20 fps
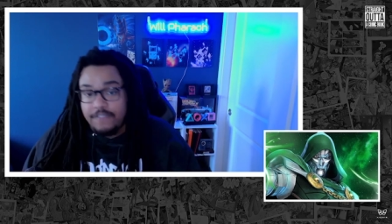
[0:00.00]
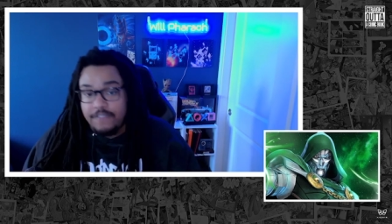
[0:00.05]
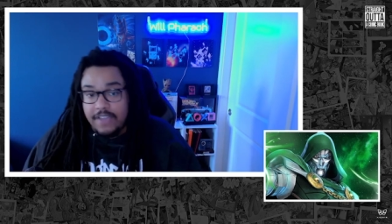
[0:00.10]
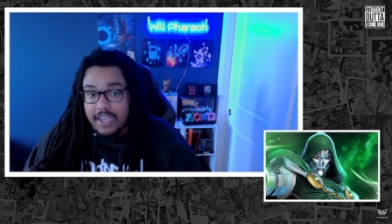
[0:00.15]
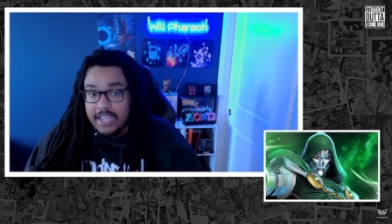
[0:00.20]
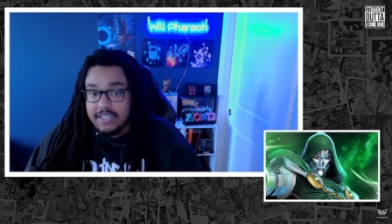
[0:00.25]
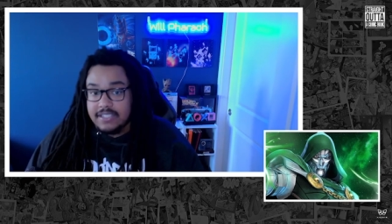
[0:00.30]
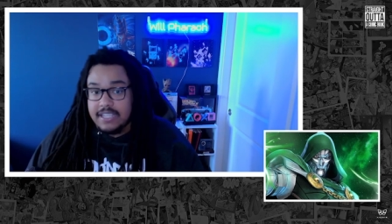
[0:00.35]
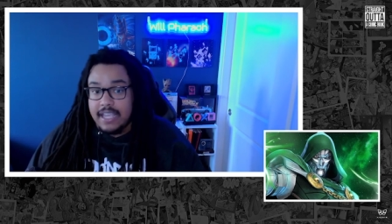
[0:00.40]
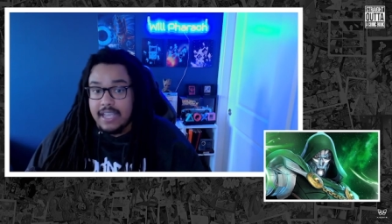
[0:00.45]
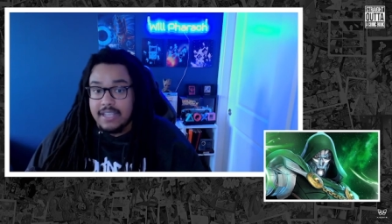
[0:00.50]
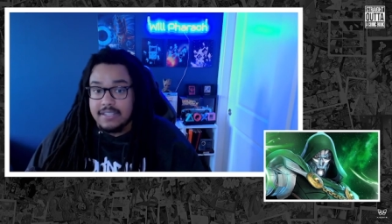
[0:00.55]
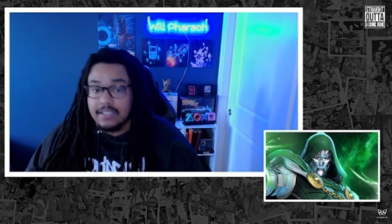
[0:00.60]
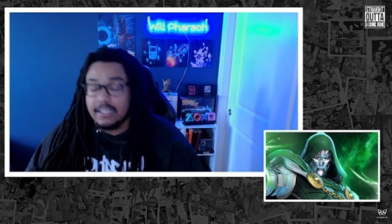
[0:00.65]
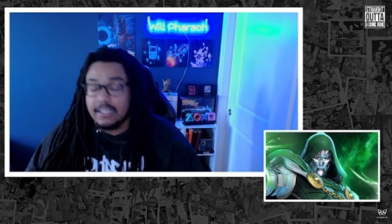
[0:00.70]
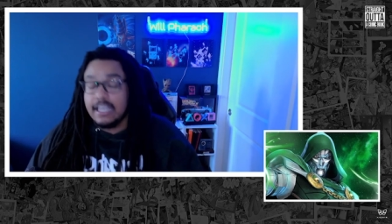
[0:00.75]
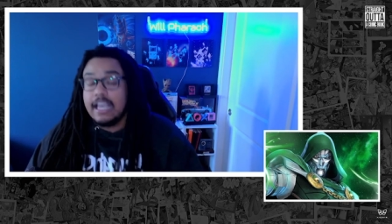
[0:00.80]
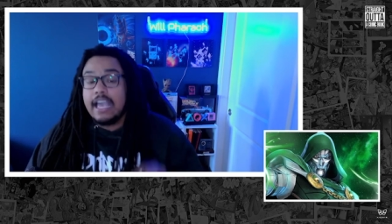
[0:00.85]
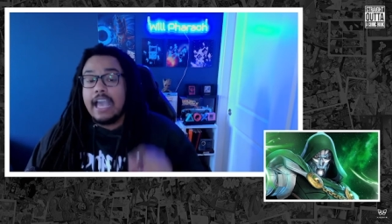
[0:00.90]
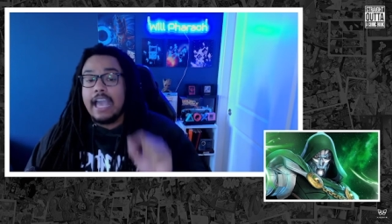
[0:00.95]

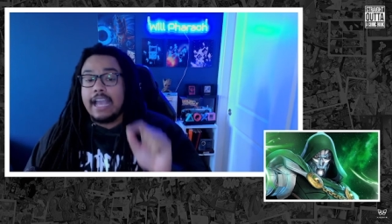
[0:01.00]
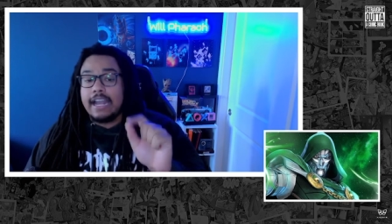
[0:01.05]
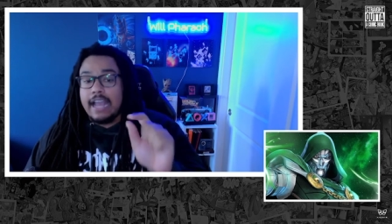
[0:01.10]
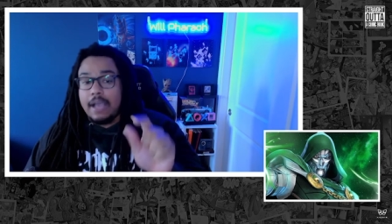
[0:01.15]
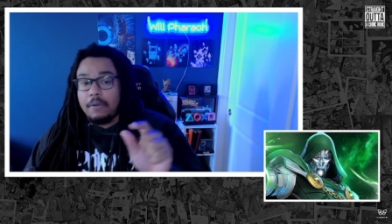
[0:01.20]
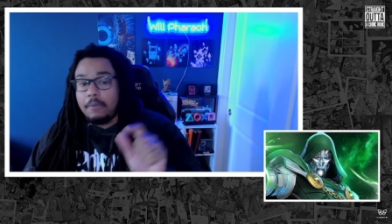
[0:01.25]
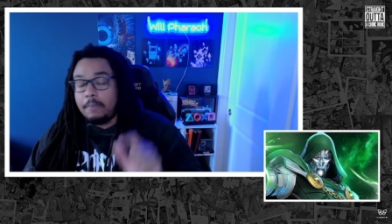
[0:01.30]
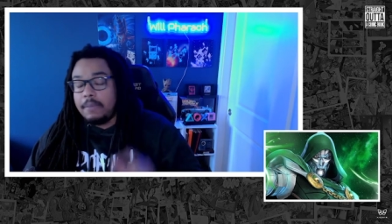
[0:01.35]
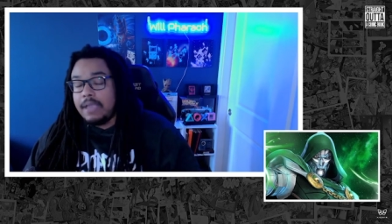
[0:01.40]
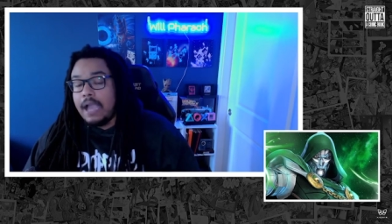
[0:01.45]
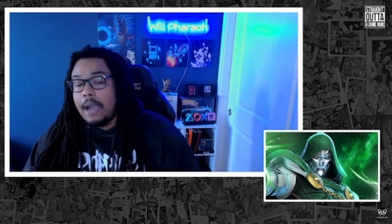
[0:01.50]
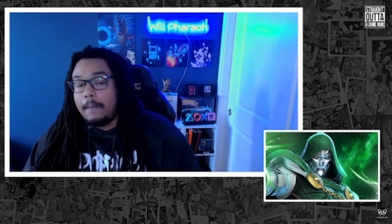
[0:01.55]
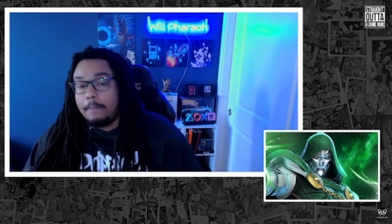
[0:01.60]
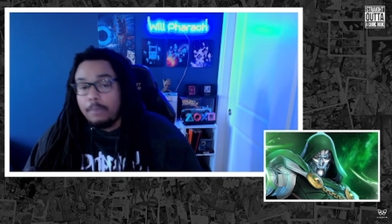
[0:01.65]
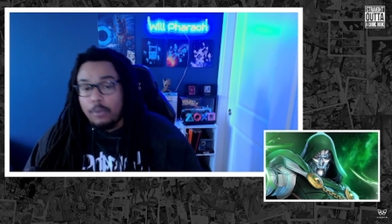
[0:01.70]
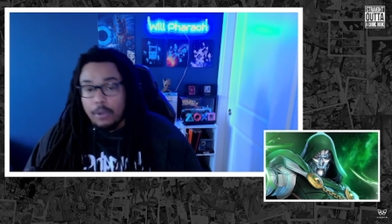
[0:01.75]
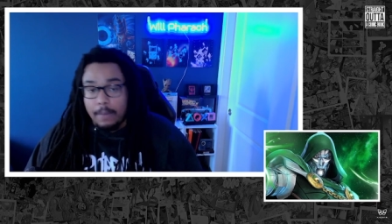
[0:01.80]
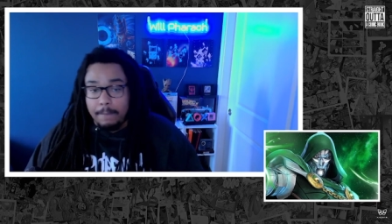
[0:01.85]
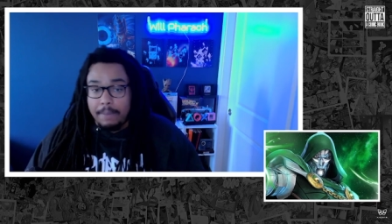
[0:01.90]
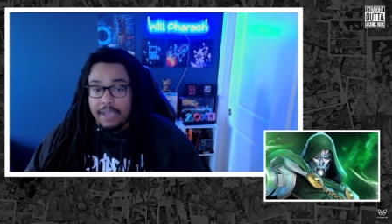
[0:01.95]
Fantastic, and that would be our
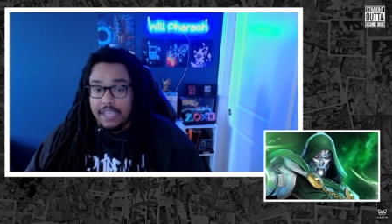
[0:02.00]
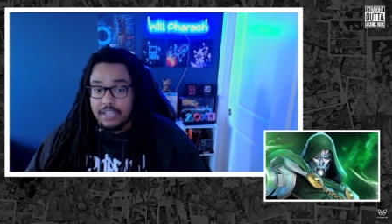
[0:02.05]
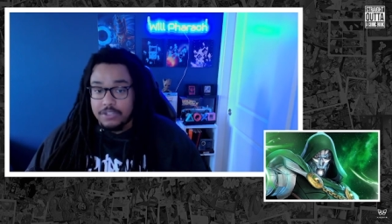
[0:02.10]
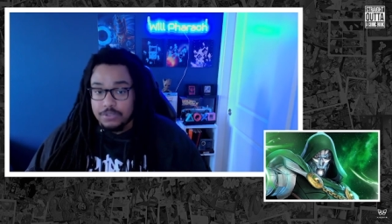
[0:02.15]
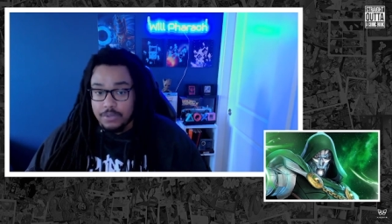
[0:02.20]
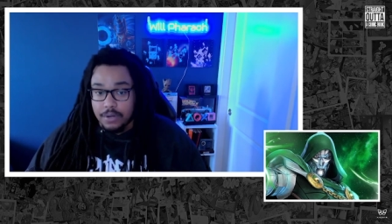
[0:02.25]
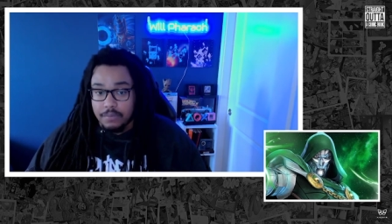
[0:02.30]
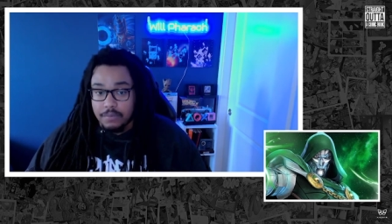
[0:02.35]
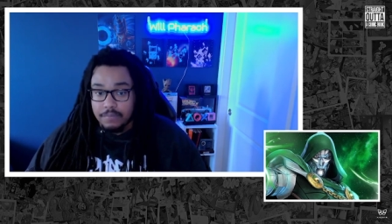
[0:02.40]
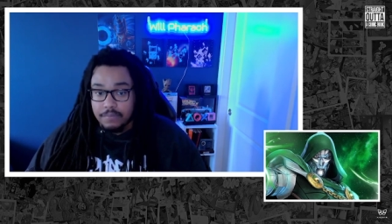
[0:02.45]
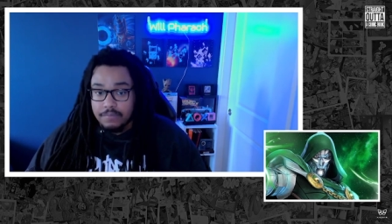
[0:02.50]
boy Pedro.